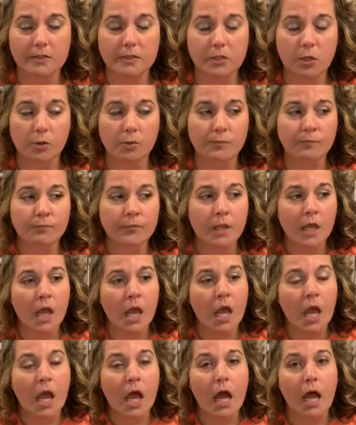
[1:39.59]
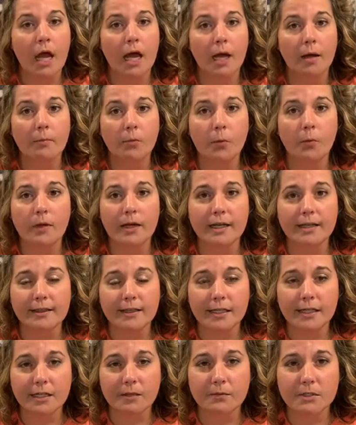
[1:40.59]
So um, what I
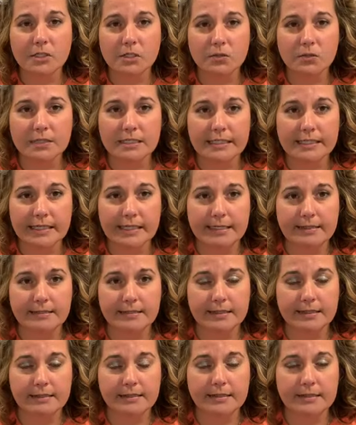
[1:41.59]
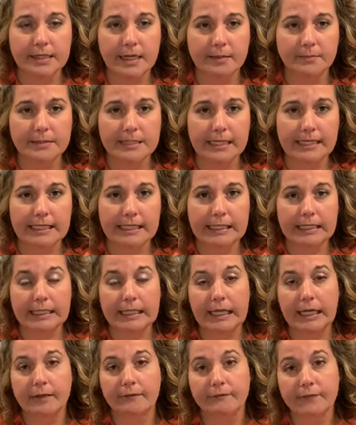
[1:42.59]
thought I would do today, since I'm
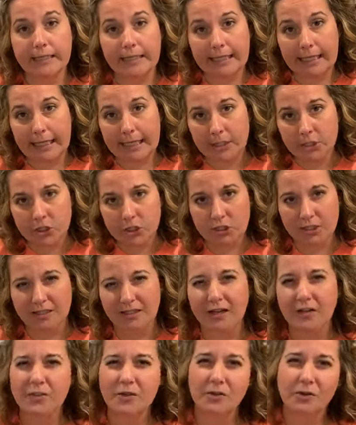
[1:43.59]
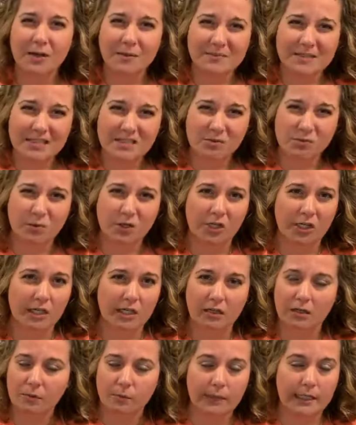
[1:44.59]
technically on vacation, although I'm still
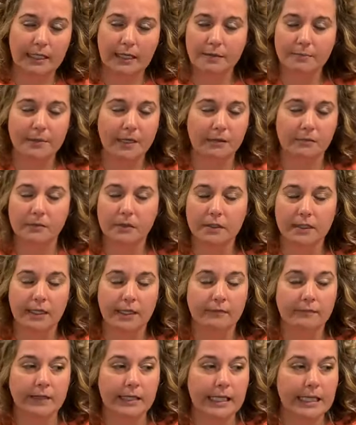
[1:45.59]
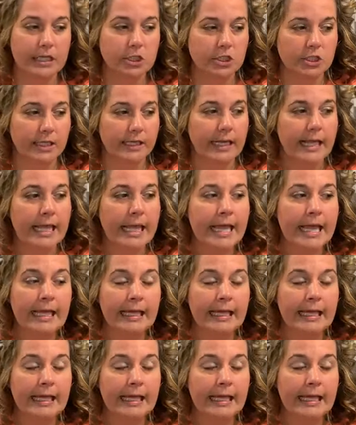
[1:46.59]
working all week, I'm not really on vacation,